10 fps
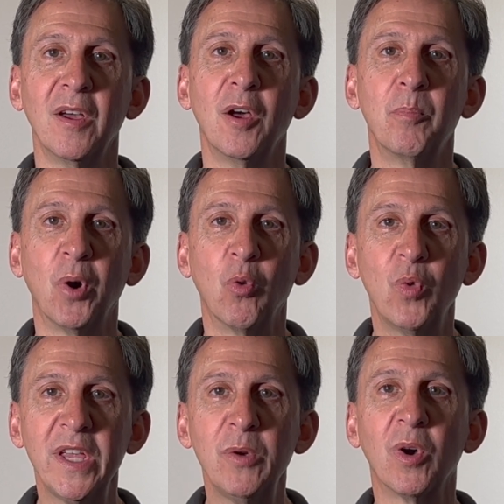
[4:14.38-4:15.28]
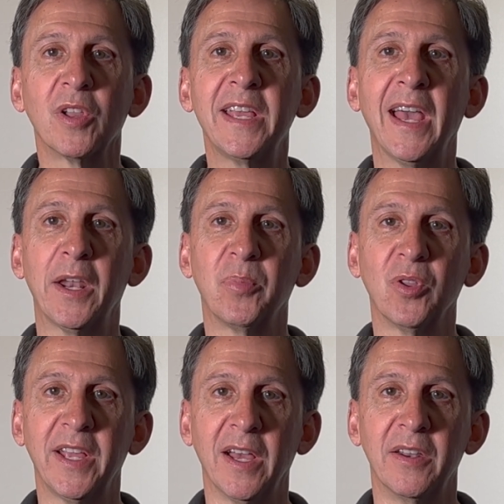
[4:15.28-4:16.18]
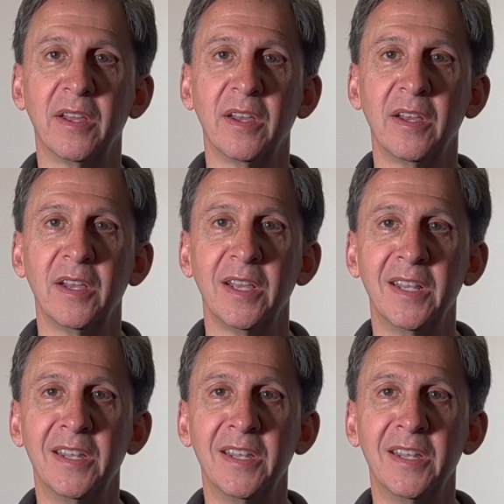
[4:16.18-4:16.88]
But Willie had a plan. In